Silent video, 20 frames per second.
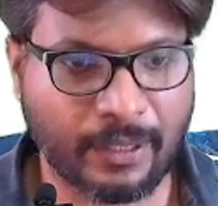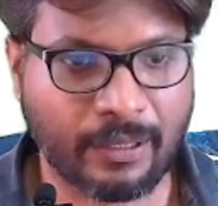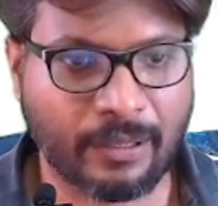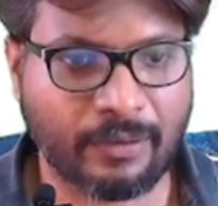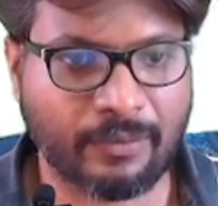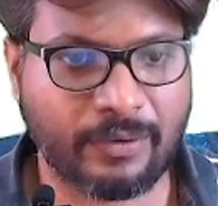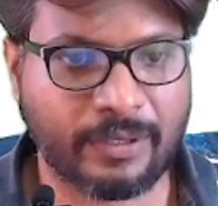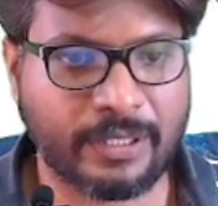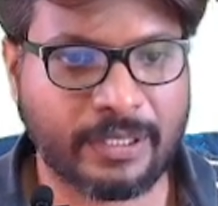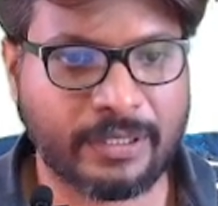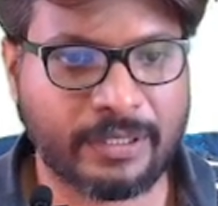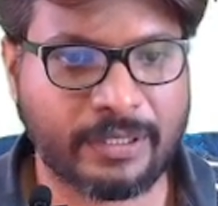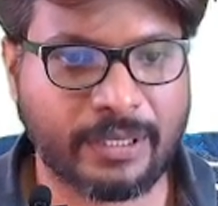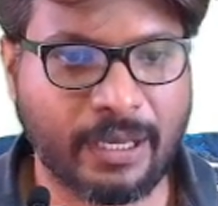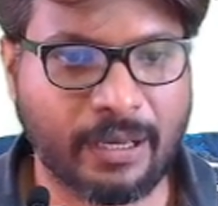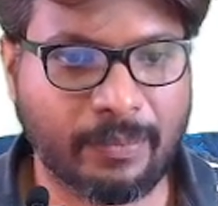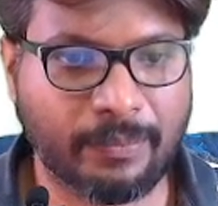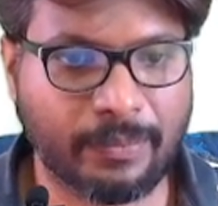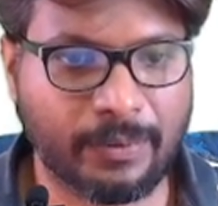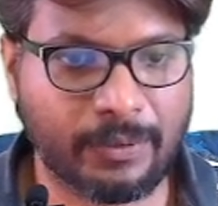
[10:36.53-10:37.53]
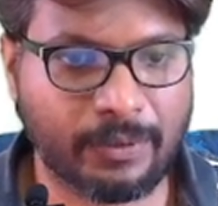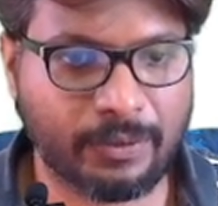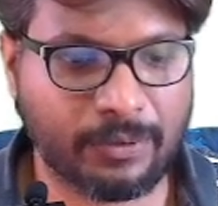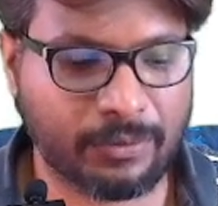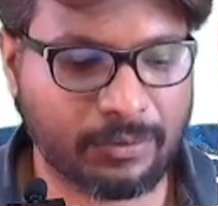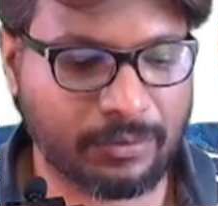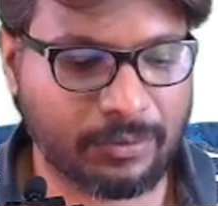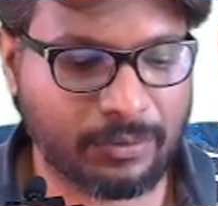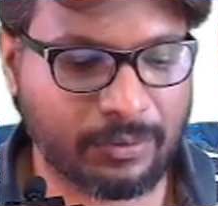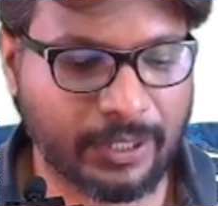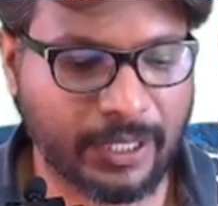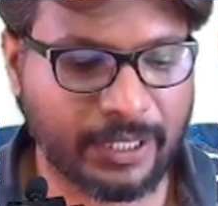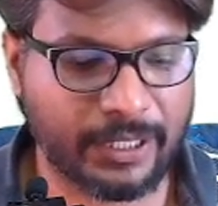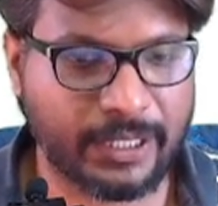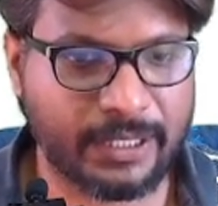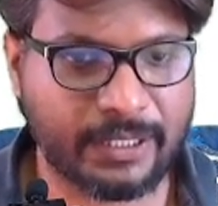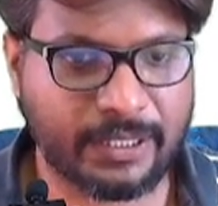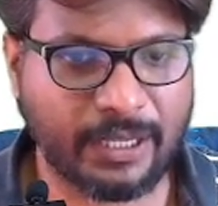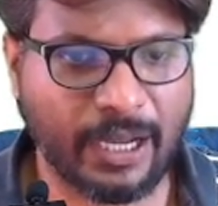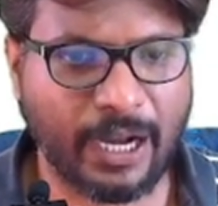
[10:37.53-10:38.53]
which is sample2. Okay,
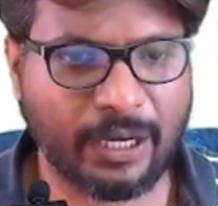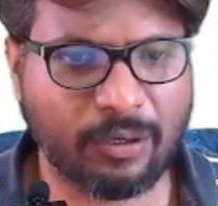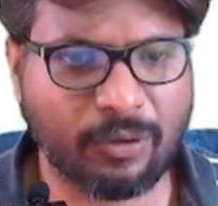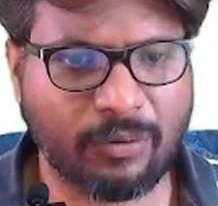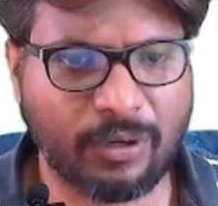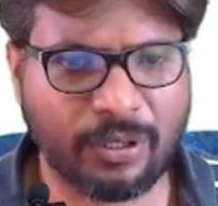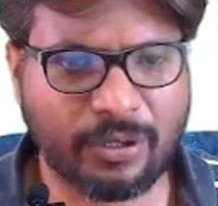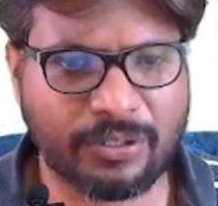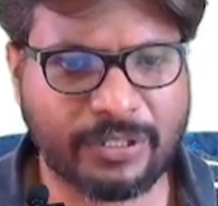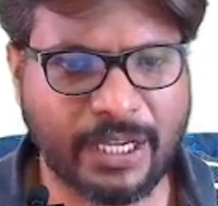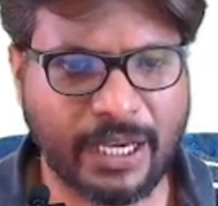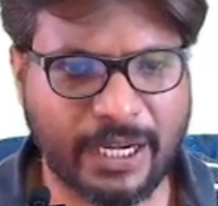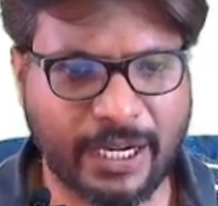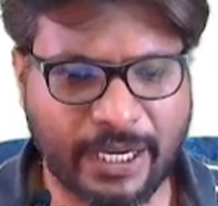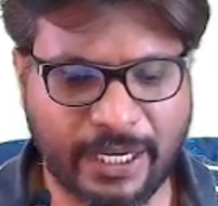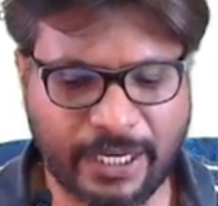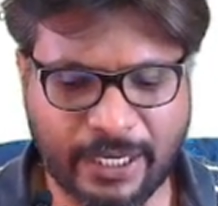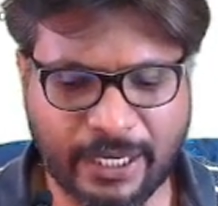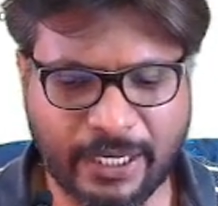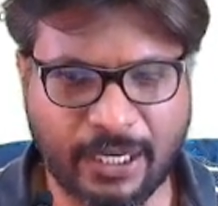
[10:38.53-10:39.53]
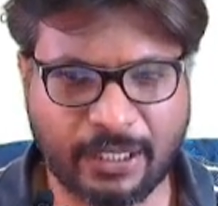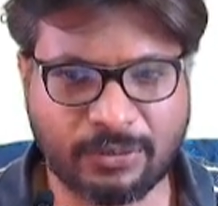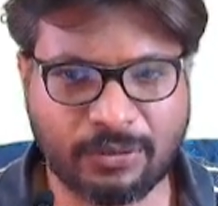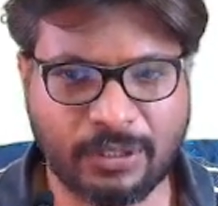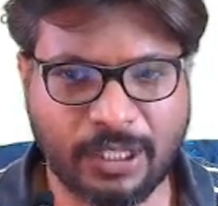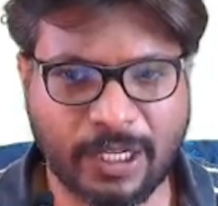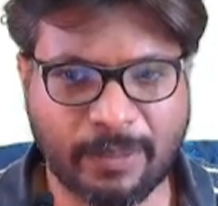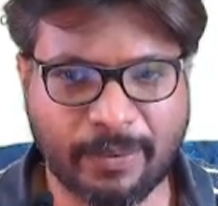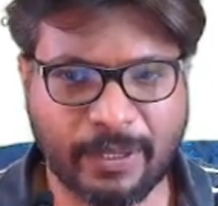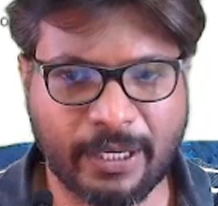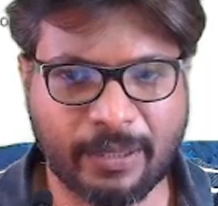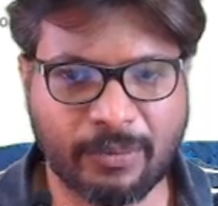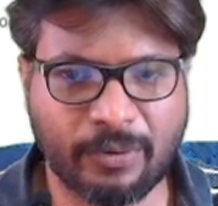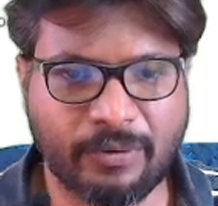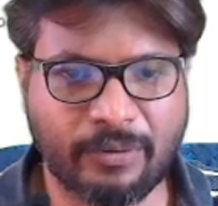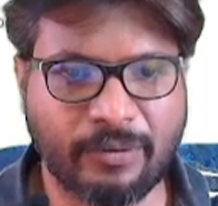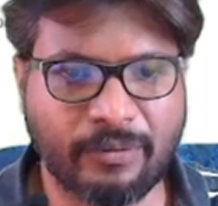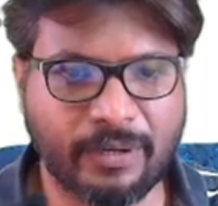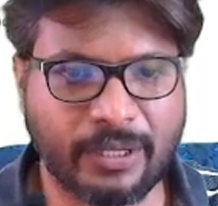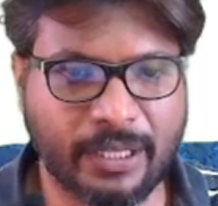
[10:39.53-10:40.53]
that's it. I don't want to share any data, so let me
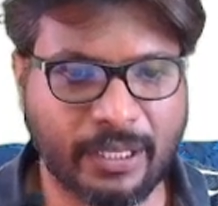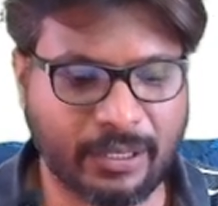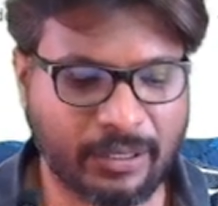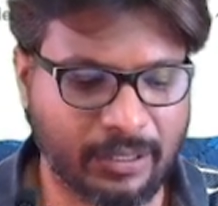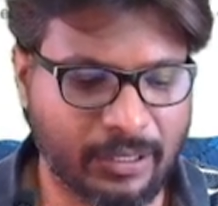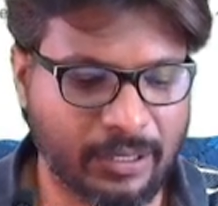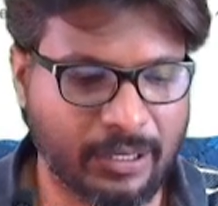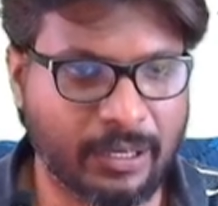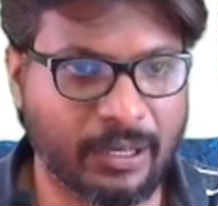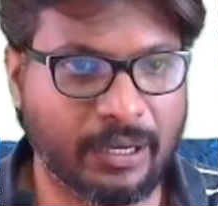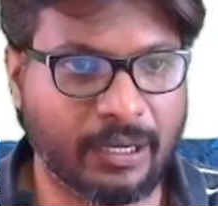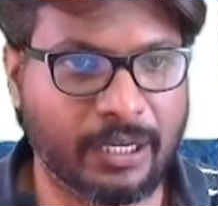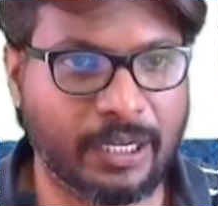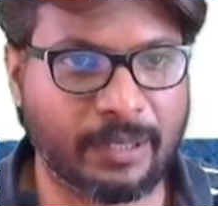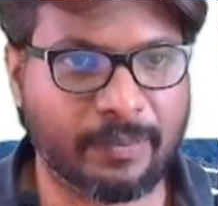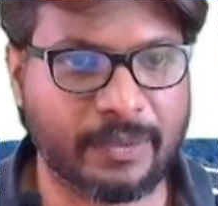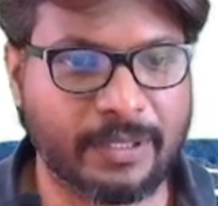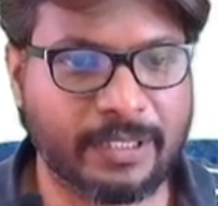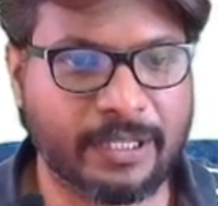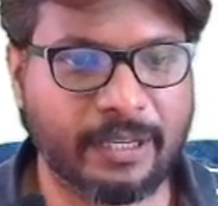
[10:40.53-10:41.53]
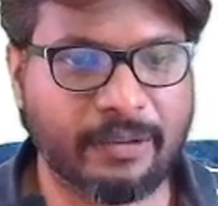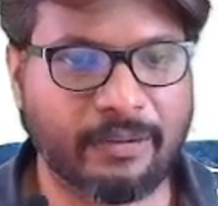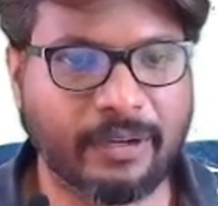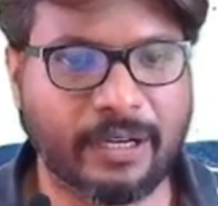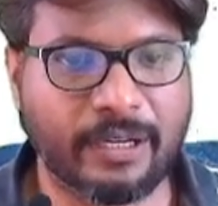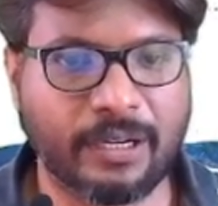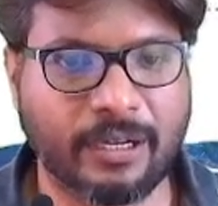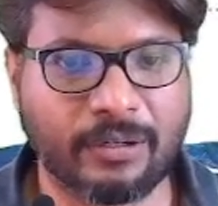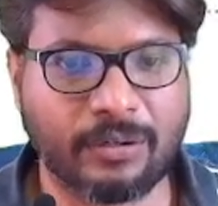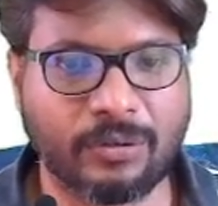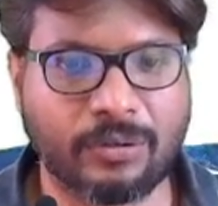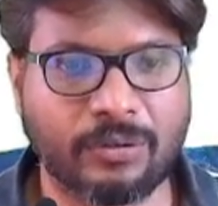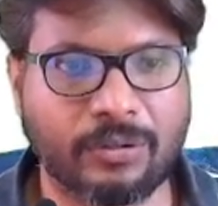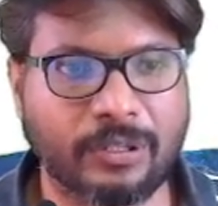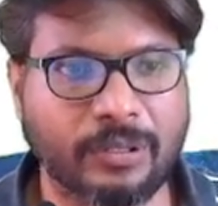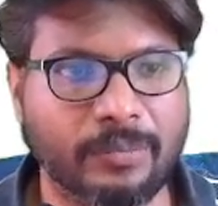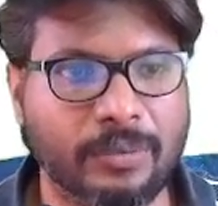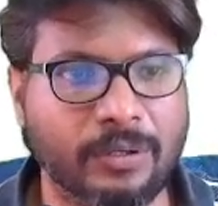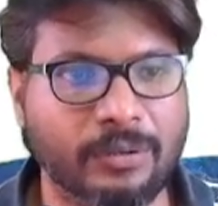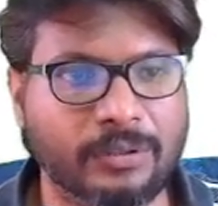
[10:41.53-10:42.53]
remove everything. Let me save it and go to
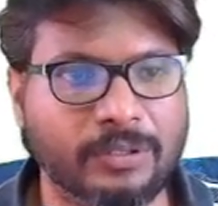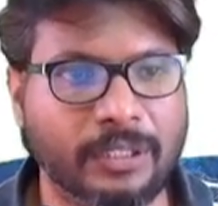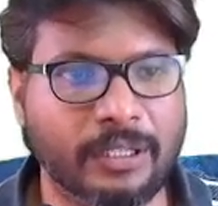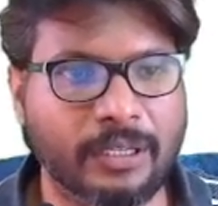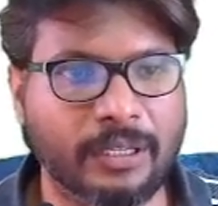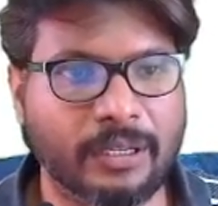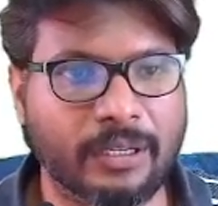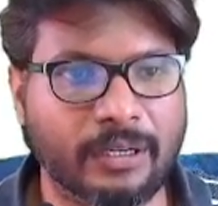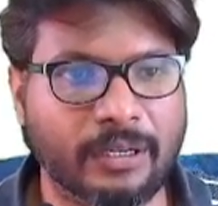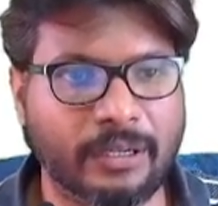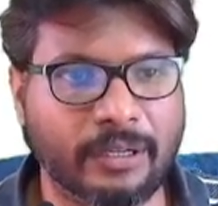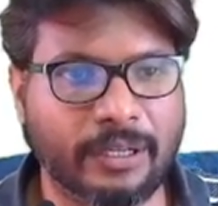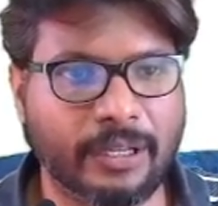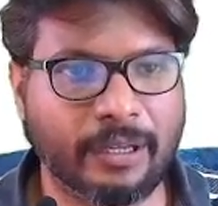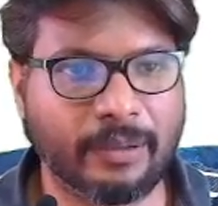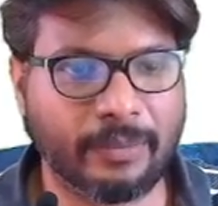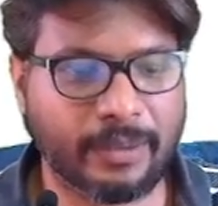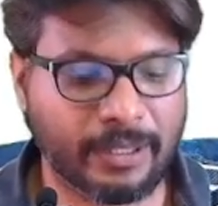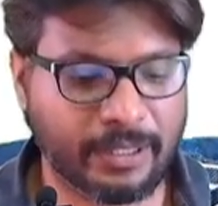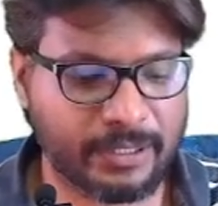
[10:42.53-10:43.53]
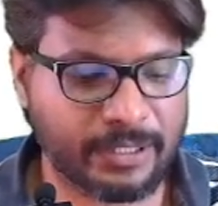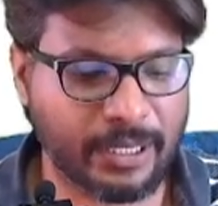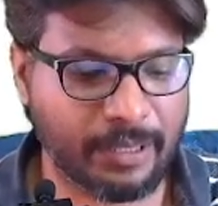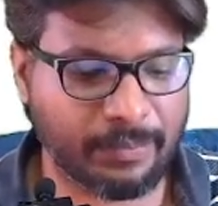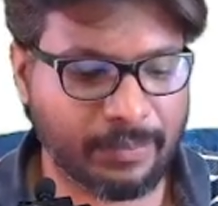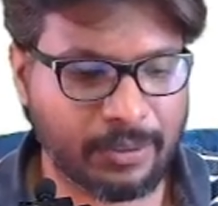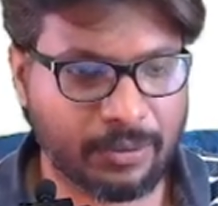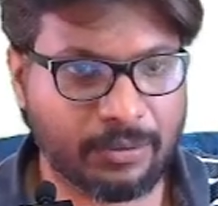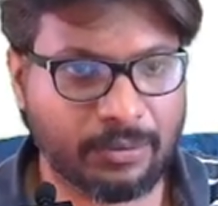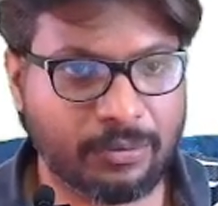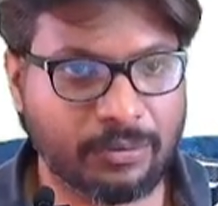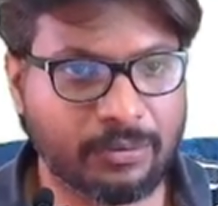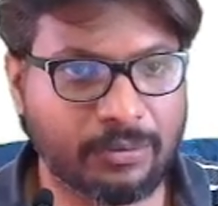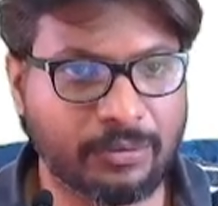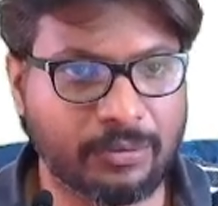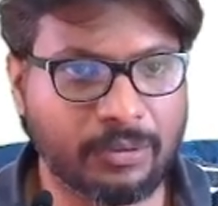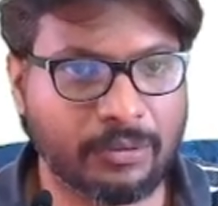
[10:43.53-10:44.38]
the browser. Give me sample2.